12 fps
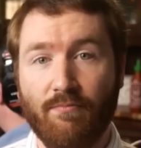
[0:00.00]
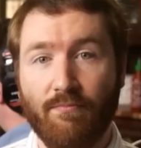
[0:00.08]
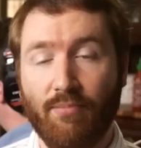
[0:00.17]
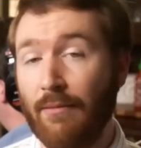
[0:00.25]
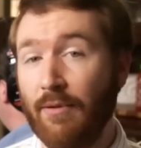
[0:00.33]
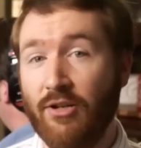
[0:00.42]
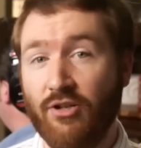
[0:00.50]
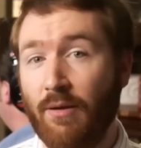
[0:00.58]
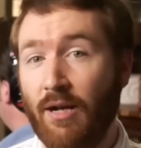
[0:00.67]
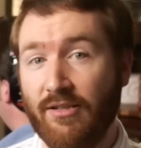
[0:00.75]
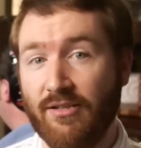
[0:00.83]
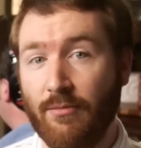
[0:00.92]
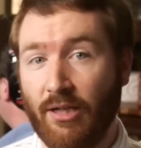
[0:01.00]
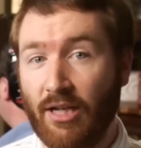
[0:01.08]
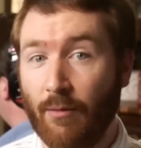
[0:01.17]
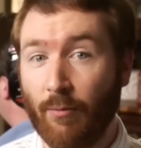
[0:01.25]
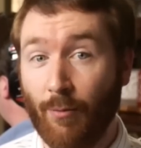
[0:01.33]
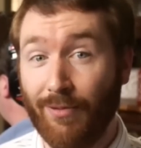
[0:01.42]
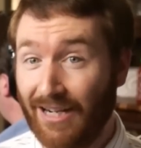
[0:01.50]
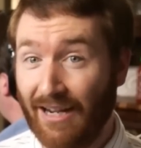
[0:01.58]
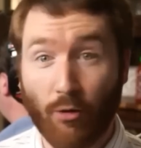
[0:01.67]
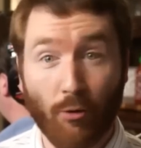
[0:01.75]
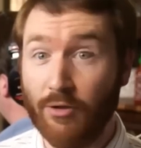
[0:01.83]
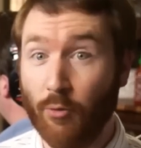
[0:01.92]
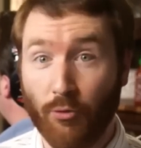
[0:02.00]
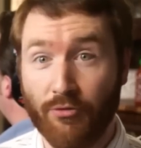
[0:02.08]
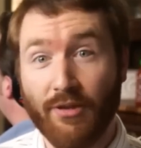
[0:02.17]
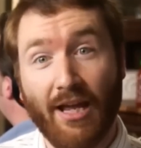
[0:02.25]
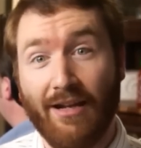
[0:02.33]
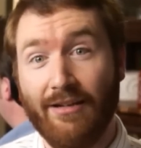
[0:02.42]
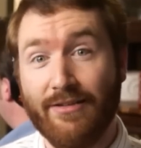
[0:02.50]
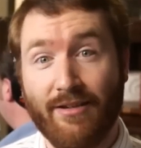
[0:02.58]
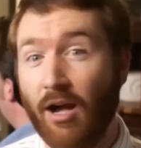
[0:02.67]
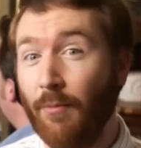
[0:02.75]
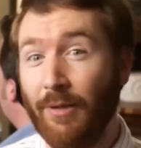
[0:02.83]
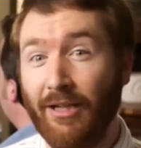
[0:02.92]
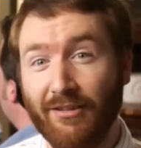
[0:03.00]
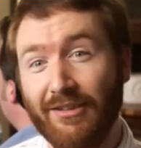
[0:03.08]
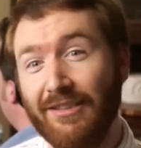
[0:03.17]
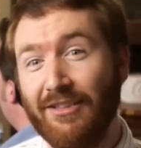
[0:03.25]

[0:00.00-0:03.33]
Blackmagic Pocket Cinema Camera, but I've already ordered that. It's coming.